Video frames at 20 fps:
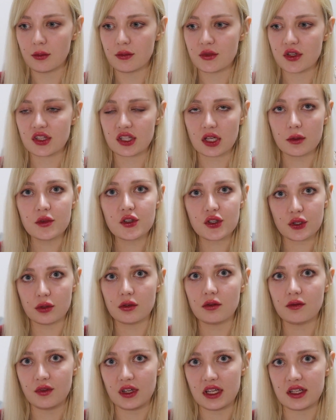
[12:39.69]
Some
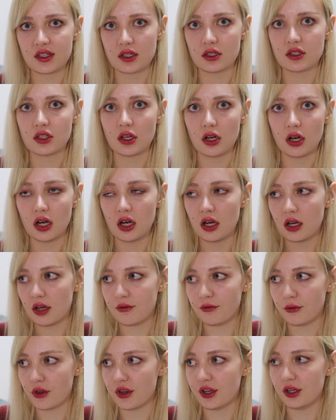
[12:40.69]
student visas are
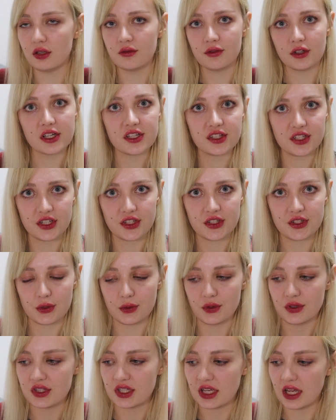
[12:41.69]
for the university
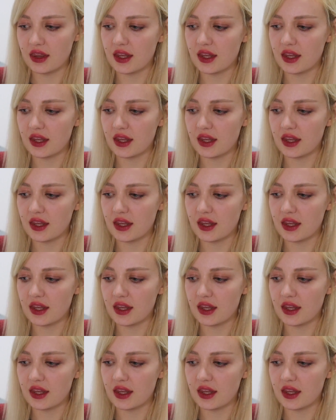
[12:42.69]
students,